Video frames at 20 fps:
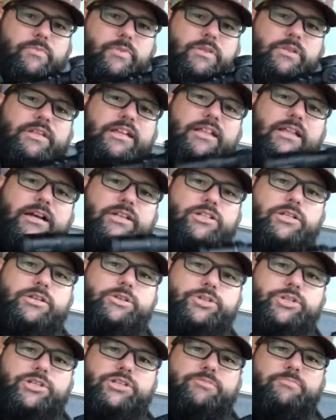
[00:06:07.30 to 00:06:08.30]

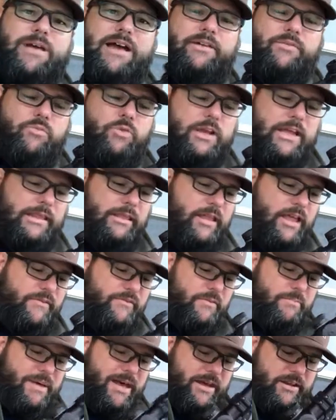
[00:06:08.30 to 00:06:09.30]
And what I
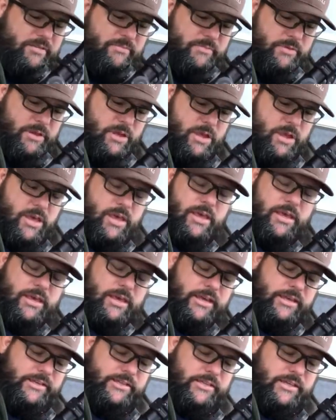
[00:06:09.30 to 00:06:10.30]
love about them
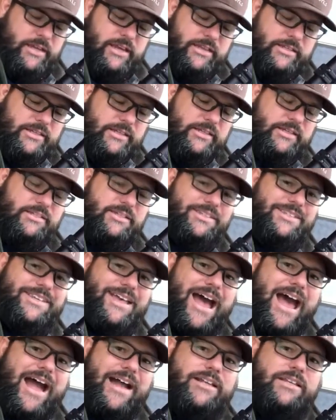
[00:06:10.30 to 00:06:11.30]
is it's
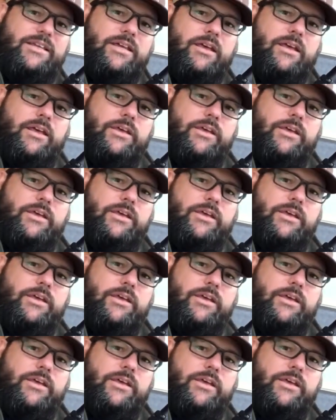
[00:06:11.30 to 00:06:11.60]
exact.